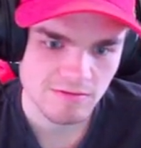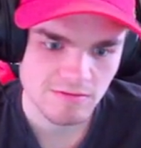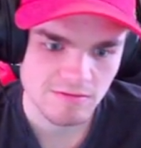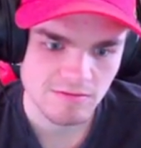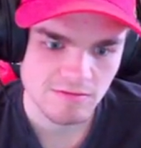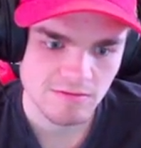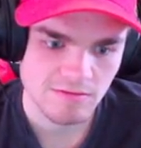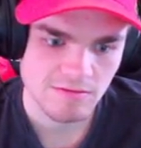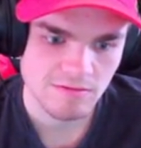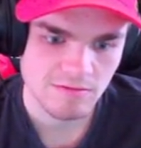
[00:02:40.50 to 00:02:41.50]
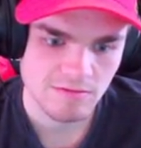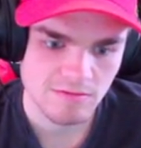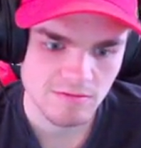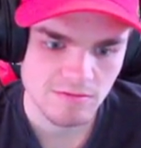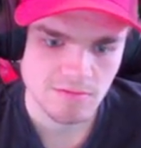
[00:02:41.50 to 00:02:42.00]

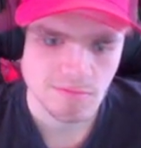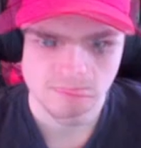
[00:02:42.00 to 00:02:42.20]
No one is speaking in this clip.